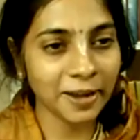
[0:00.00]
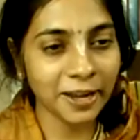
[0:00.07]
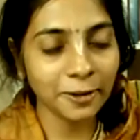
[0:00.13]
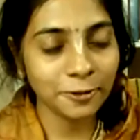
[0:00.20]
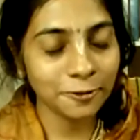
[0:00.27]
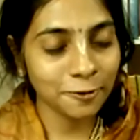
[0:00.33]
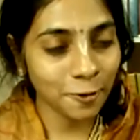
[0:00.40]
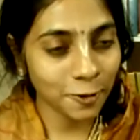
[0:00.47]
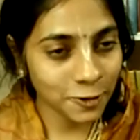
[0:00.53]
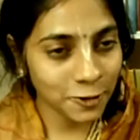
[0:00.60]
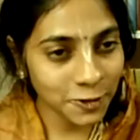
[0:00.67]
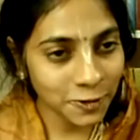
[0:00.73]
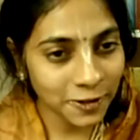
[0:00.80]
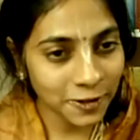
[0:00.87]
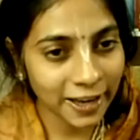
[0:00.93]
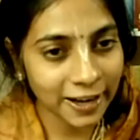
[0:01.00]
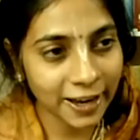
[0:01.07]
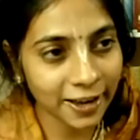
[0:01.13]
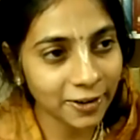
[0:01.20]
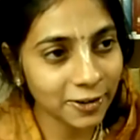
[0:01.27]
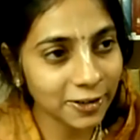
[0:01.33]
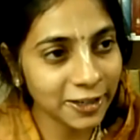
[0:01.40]
my good fortune. And
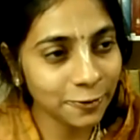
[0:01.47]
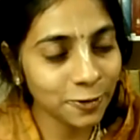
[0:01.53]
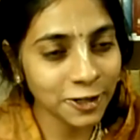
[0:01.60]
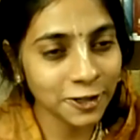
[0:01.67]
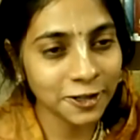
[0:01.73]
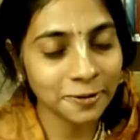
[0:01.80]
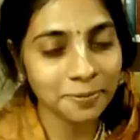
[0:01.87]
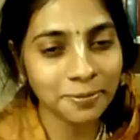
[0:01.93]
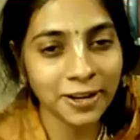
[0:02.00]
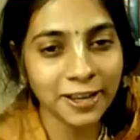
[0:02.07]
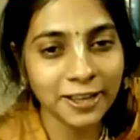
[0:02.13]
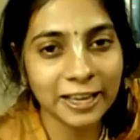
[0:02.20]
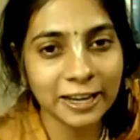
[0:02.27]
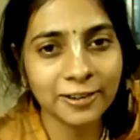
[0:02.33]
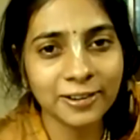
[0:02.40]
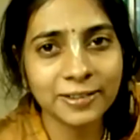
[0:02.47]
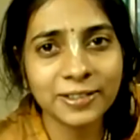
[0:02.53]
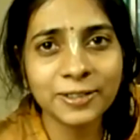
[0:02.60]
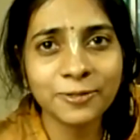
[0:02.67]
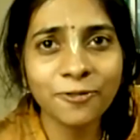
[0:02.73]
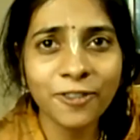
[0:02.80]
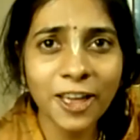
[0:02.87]
I really wish and pray that
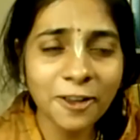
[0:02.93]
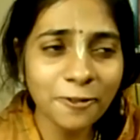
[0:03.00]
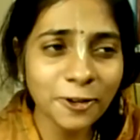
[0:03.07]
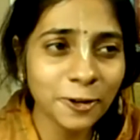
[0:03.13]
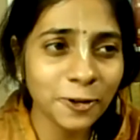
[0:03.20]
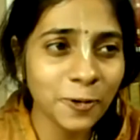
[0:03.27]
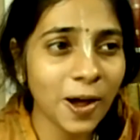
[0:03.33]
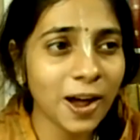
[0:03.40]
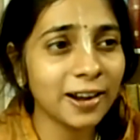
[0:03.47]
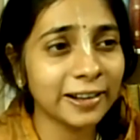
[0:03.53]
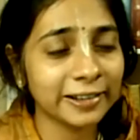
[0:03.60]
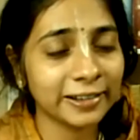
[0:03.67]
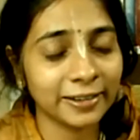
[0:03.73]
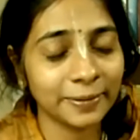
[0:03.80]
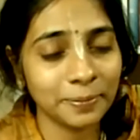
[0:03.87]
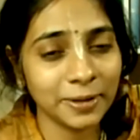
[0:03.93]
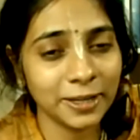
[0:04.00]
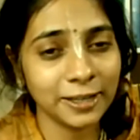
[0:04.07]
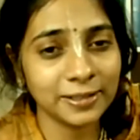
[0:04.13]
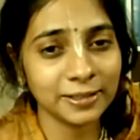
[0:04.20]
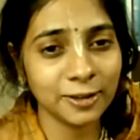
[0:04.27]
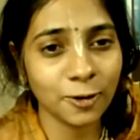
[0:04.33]
wherever you are, be
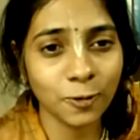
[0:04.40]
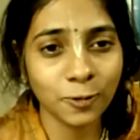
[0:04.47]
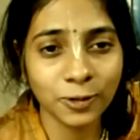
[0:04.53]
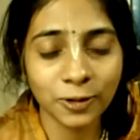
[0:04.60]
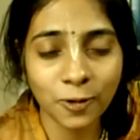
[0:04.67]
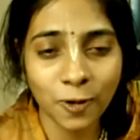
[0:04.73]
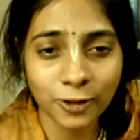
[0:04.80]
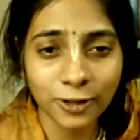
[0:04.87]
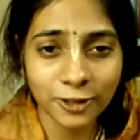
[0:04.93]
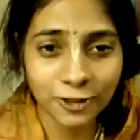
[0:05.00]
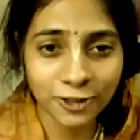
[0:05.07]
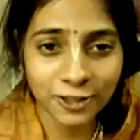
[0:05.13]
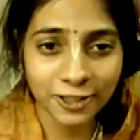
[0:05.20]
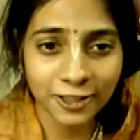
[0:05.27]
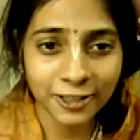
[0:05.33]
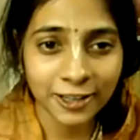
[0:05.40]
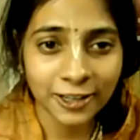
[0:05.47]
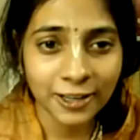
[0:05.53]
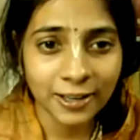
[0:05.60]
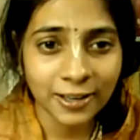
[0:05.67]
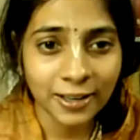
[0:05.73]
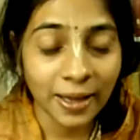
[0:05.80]
it in your own college,
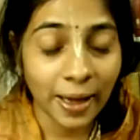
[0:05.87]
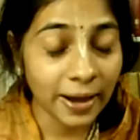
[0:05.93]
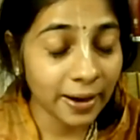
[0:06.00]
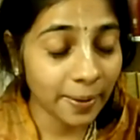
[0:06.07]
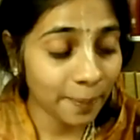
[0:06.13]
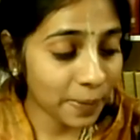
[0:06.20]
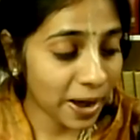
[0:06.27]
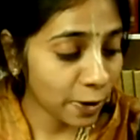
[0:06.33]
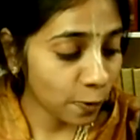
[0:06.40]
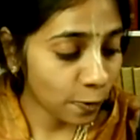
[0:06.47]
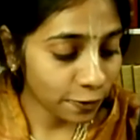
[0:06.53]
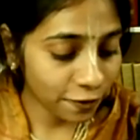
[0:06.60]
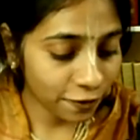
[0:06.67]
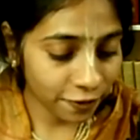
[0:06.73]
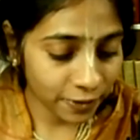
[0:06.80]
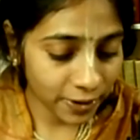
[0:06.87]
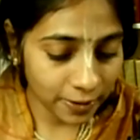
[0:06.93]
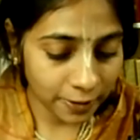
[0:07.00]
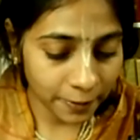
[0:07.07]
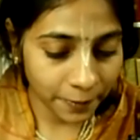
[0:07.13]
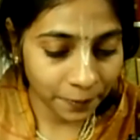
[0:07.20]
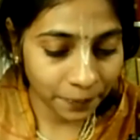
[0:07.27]
and my own
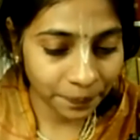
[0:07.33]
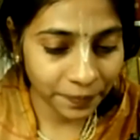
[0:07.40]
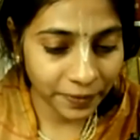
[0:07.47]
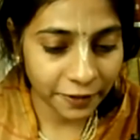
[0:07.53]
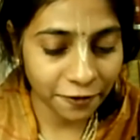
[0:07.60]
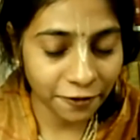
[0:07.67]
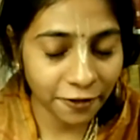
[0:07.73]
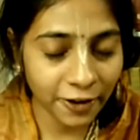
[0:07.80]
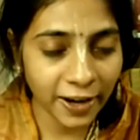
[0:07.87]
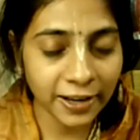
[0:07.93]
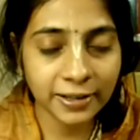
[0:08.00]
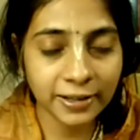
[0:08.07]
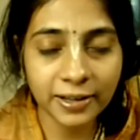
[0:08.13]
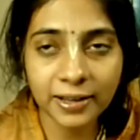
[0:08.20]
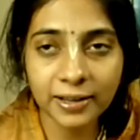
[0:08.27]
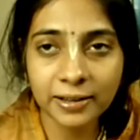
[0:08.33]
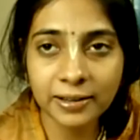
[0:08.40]
friend,